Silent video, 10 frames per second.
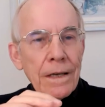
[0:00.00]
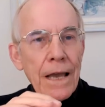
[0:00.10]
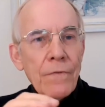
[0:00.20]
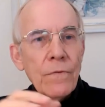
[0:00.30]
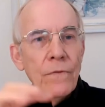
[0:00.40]

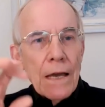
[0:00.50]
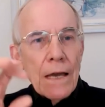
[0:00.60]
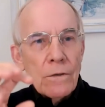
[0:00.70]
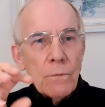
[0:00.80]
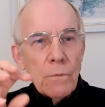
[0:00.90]
And
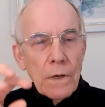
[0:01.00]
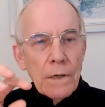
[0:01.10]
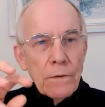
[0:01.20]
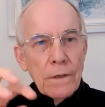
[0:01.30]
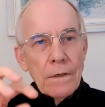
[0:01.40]
that's why I
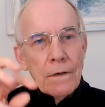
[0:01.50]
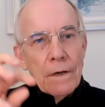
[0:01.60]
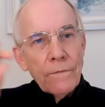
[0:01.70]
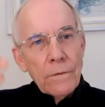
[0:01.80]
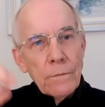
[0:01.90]
think you
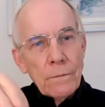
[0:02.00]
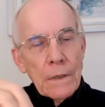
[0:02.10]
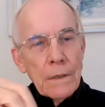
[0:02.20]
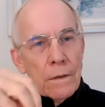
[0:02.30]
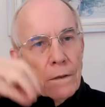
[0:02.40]
have to
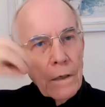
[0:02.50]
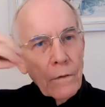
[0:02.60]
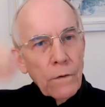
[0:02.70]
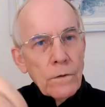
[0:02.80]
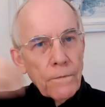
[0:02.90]
go
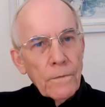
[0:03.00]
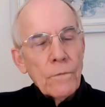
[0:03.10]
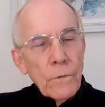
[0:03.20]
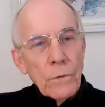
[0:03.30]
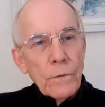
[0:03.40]
on a different
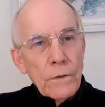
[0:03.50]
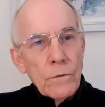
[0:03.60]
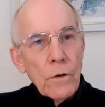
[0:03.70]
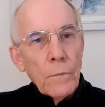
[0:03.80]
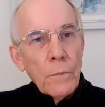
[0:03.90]
route. It's
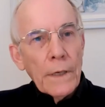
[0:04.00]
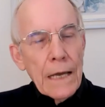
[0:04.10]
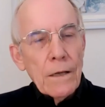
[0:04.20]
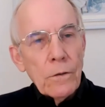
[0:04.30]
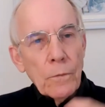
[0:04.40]
not a
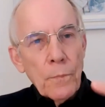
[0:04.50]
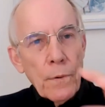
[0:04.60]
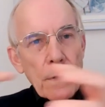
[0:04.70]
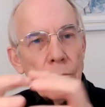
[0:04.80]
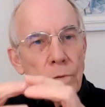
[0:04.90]
mechanical
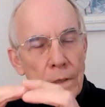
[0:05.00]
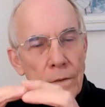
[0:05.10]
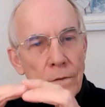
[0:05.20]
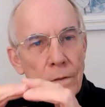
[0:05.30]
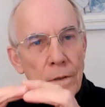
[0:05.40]

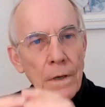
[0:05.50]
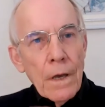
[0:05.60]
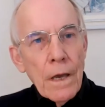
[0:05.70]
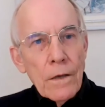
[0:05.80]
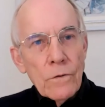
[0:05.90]
process.
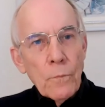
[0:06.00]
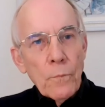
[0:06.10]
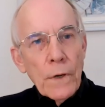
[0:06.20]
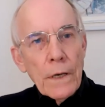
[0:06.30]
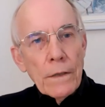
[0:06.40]
It's
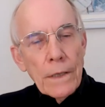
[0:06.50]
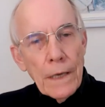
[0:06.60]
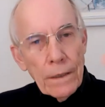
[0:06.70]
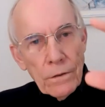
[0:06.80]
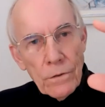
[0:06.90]
not bringing the
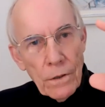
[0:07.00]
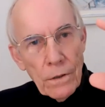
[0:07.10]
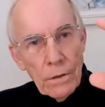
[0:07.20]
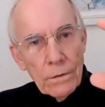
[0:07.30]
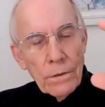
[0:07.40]

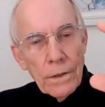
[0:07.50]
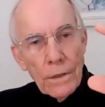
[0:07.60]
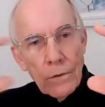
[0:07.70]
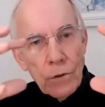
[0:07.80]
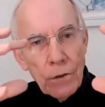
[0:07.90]
external to the
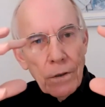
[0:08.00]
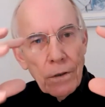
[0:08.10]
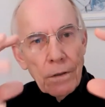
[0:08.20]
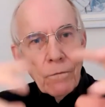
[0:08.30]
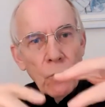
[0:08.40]

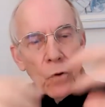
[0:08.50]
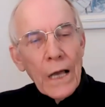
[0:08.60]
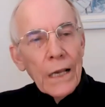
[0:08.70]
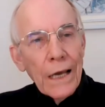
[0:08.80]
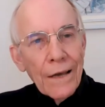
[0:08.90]
internal and
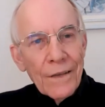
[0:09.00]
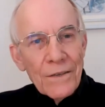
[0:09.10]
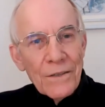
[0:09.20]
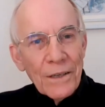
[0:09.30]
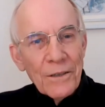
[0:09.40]
voila,
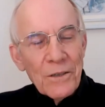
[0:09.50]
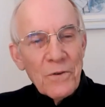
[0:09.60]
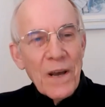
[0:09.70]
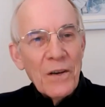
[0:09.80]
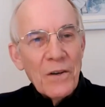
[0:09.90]
there's a
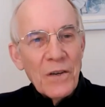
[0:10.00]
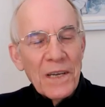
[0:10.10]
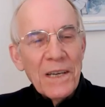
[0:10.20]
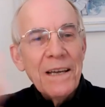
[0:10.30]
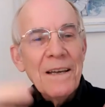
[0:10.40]
strategy.